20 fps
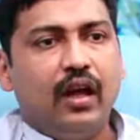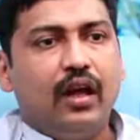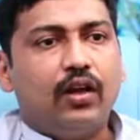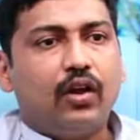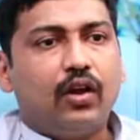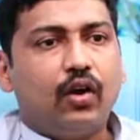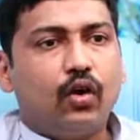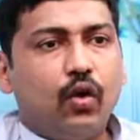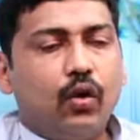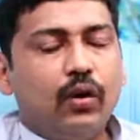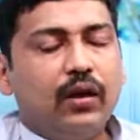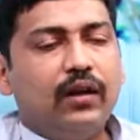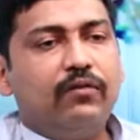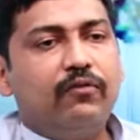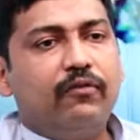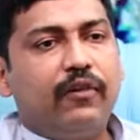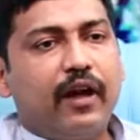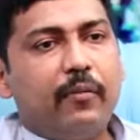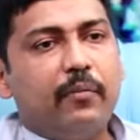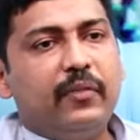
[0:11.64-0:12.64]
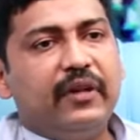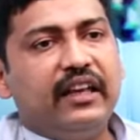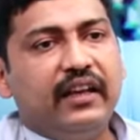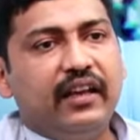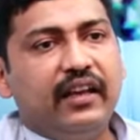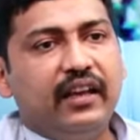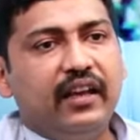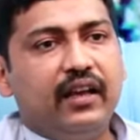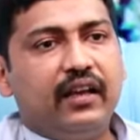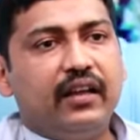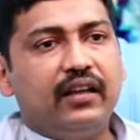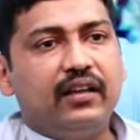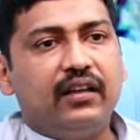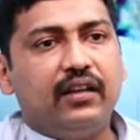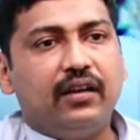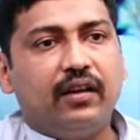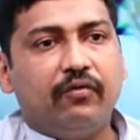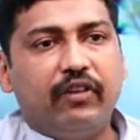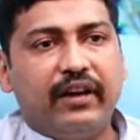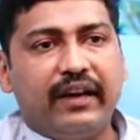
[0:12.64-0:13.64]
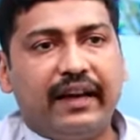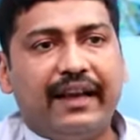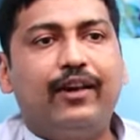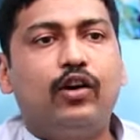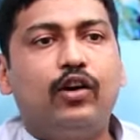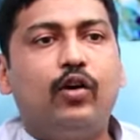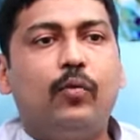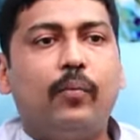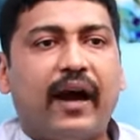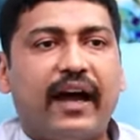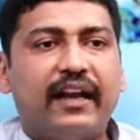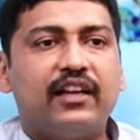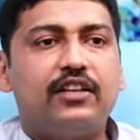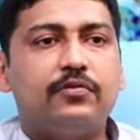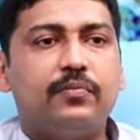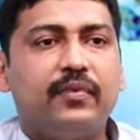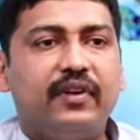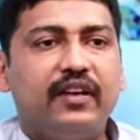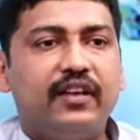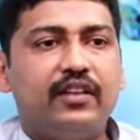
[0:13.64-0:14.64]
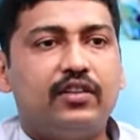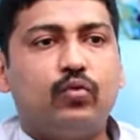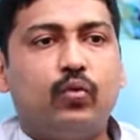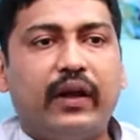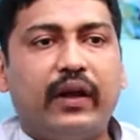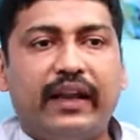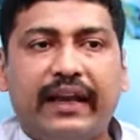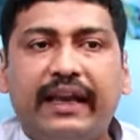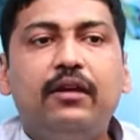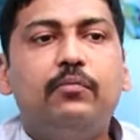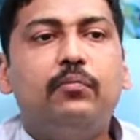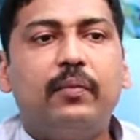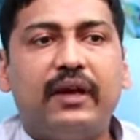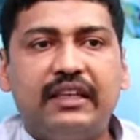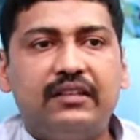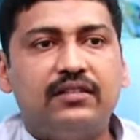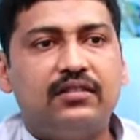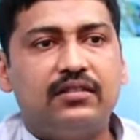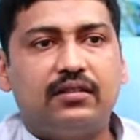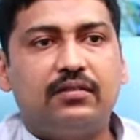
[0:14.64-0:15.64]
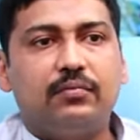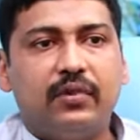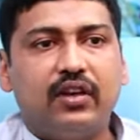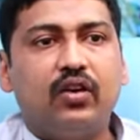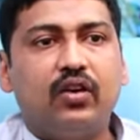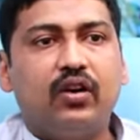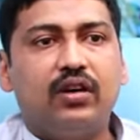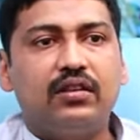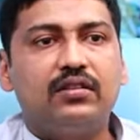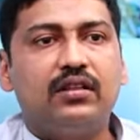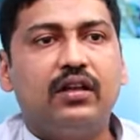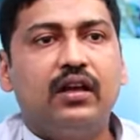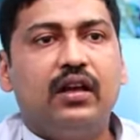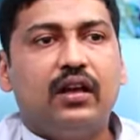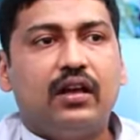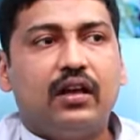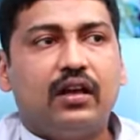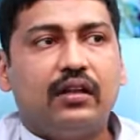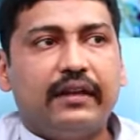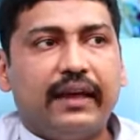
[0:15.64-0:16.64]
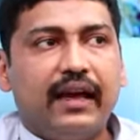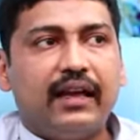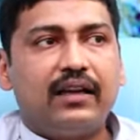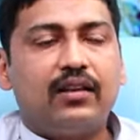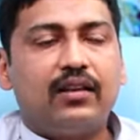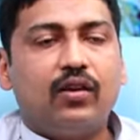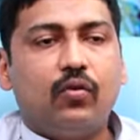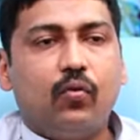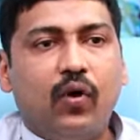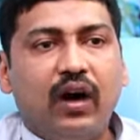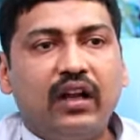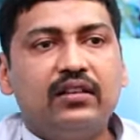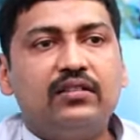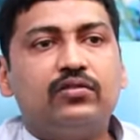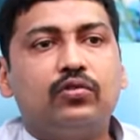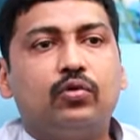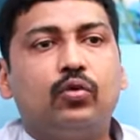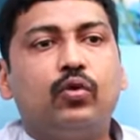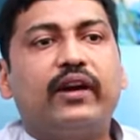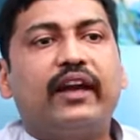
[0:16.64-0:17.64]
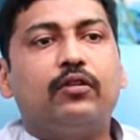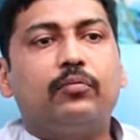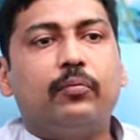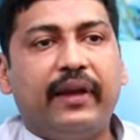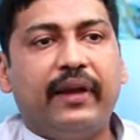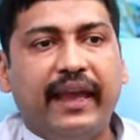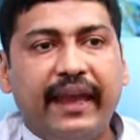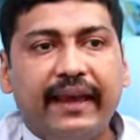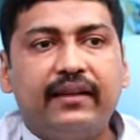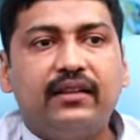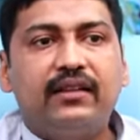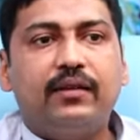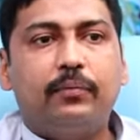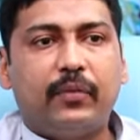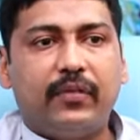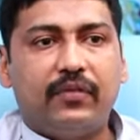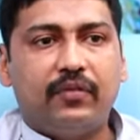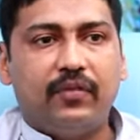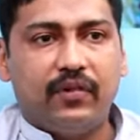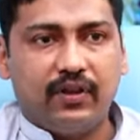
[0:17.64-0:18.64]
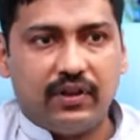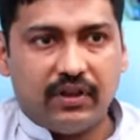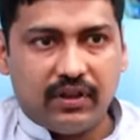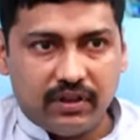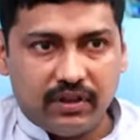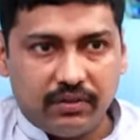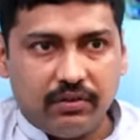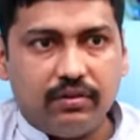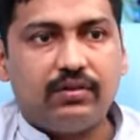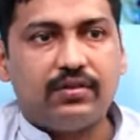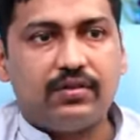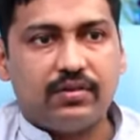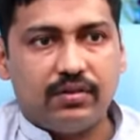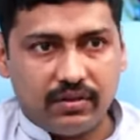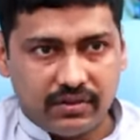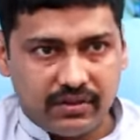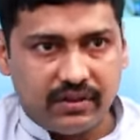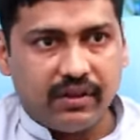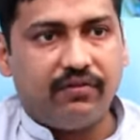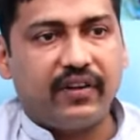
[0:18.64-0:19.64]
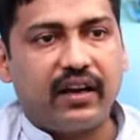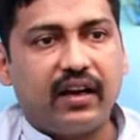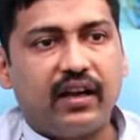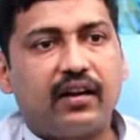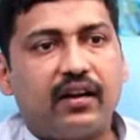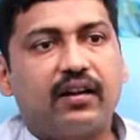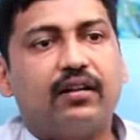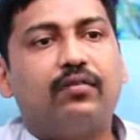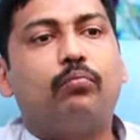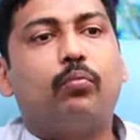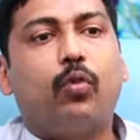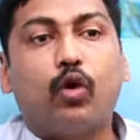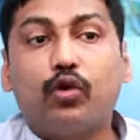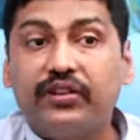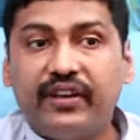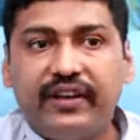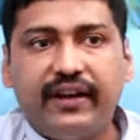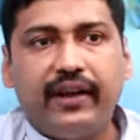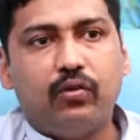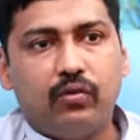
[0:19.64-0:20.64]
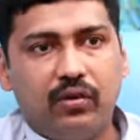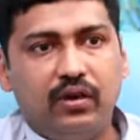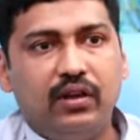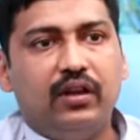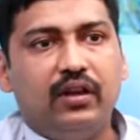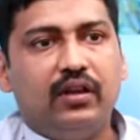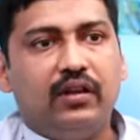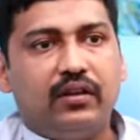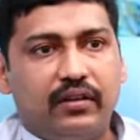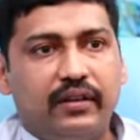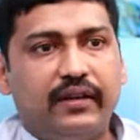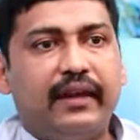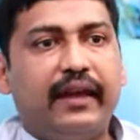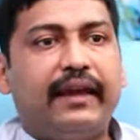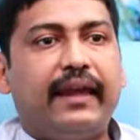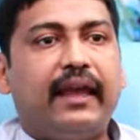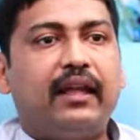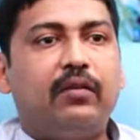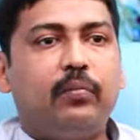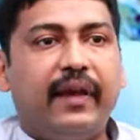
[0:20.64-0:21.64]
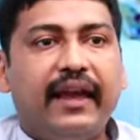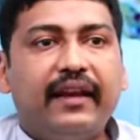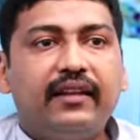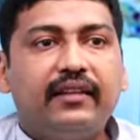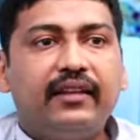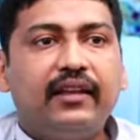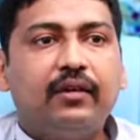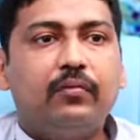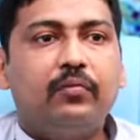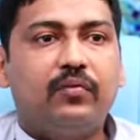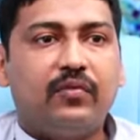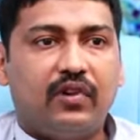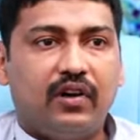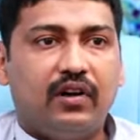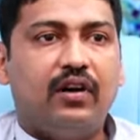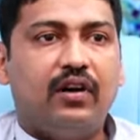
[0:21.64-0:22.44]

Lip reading: The role of family in vitiligo management is very immense, because they are the ones who can make the sufferer positive. They can make them